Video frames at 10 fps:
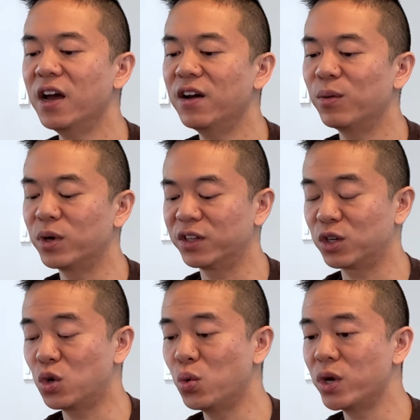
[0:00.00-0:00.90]
We got the
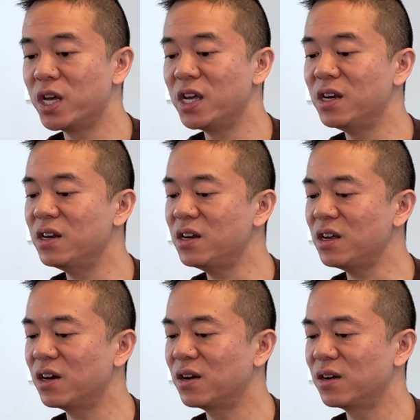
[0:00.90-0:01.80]
Queen
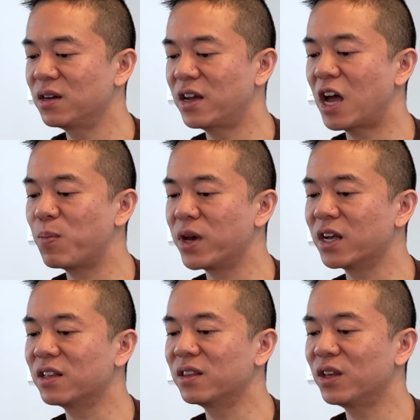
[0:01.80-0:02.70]

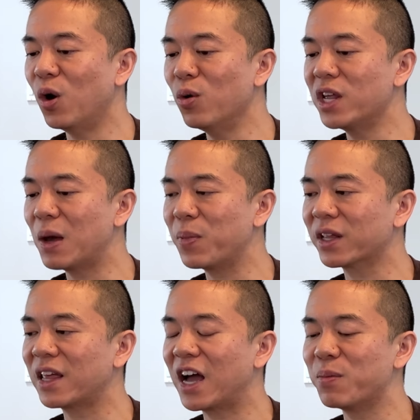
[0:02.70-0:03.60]
epic, the only
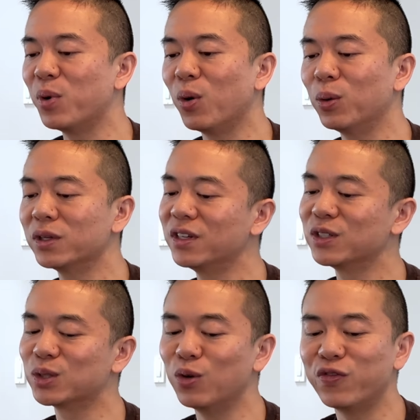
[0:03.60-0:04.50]
epic that I pulled
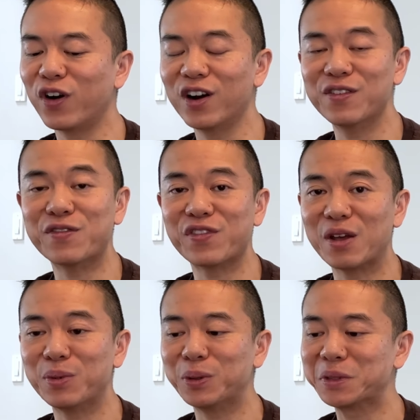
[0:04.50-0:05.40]
so far in
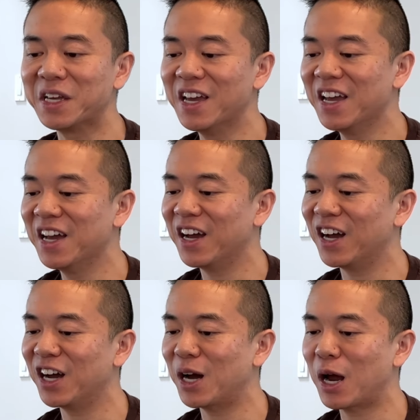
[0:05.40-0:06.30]
Fabled.
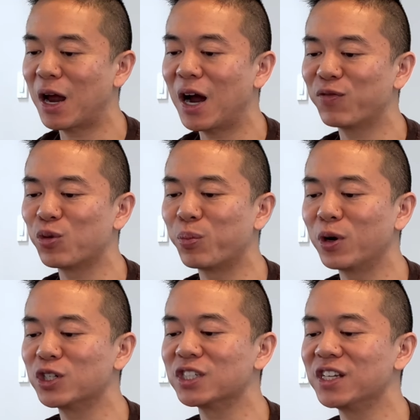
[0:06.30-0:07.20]
I have to
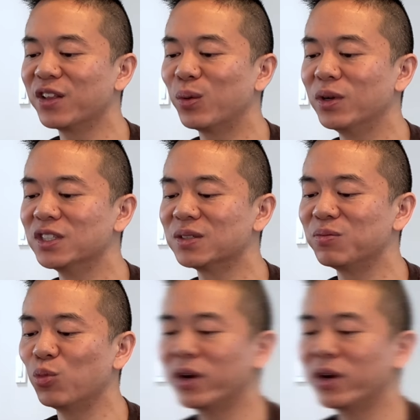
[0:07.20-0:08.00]
purchase the other ones when